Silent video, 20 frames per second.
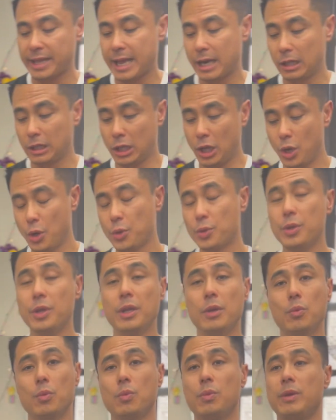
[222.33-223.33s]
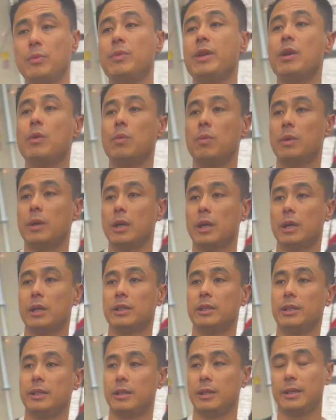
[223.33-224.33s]
alone, when
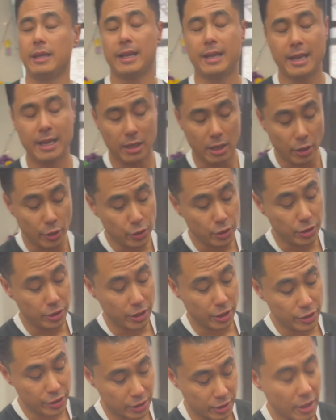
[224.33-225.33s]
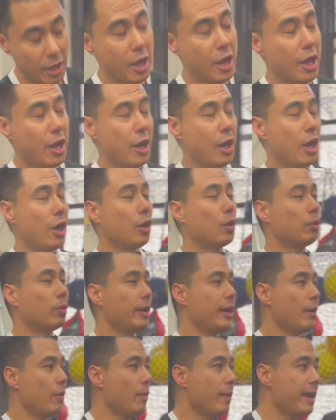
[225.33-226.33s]
it also does a
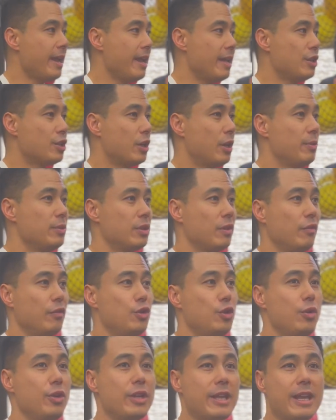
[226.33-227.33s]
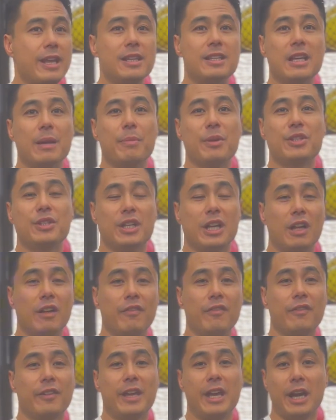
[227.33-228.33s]
great way in terms of doing any type of
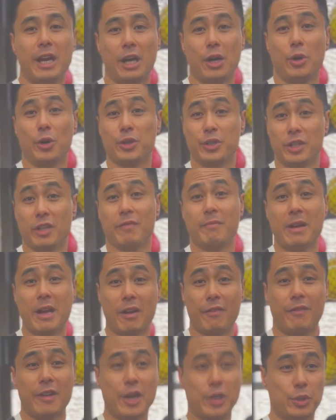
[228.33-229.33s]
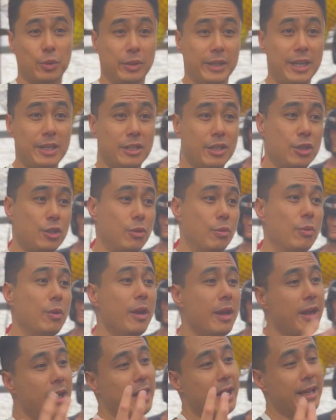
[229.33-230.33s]
self-care or self-myofascial release into
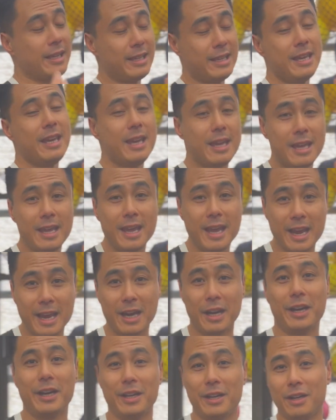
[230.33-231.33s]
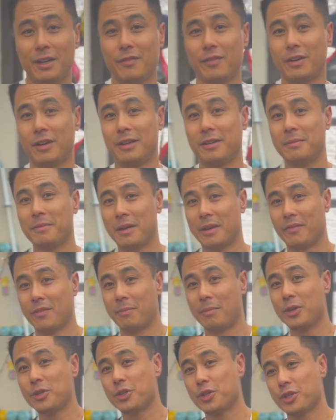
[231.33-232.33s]
a key area of our
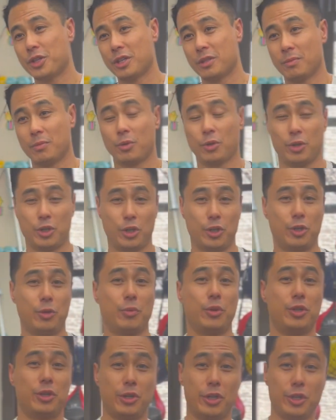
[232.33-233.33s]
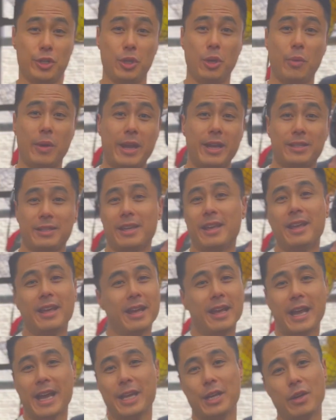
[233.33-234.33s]
muscle system, which are our psoas.
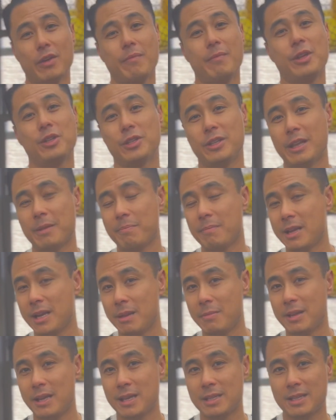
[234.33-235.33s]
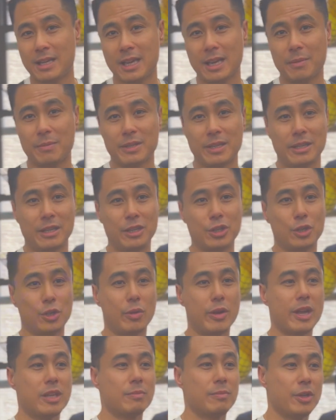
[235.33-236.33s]
I know I've mentioned that many, many times. And the
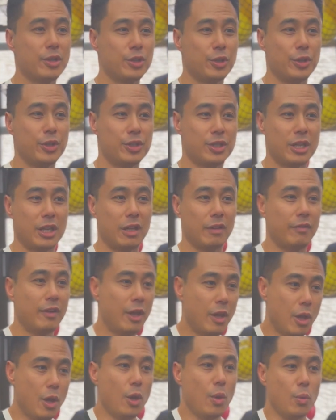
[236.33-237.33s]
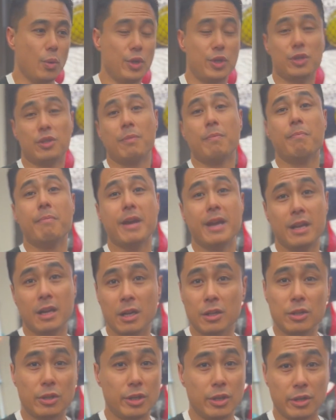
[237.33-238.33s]
psoas muscle itself, which is embedded
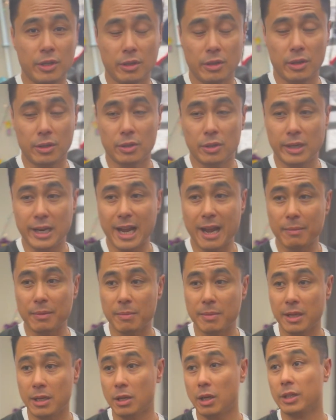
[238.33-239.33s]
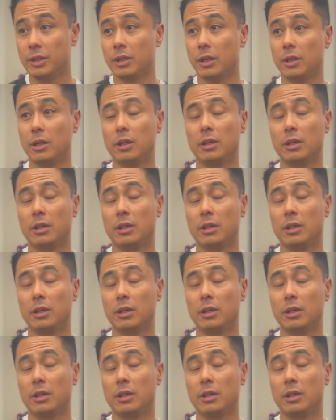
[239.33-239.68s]
under your abdomen, another